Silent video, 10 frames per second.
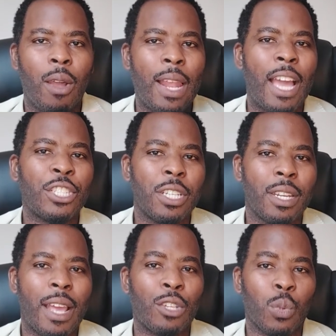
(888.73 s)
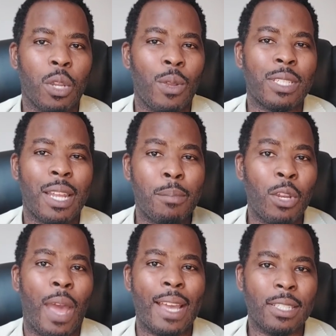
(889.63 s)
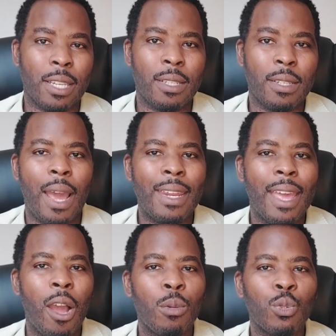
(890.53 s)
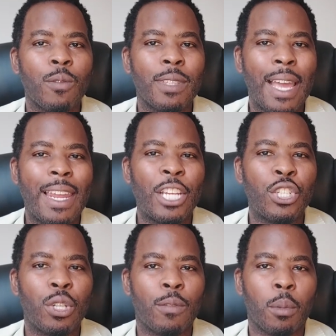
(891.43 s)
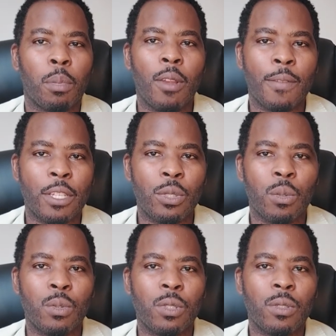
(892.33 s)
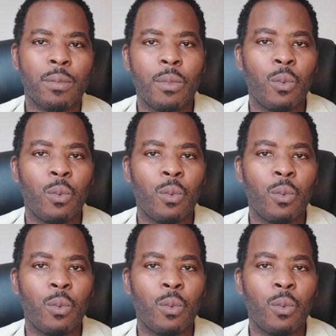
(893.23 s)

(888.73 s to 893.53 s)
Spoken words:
L-arginine, as we know, is an amino acid and it helps with dilation of the blood vessels,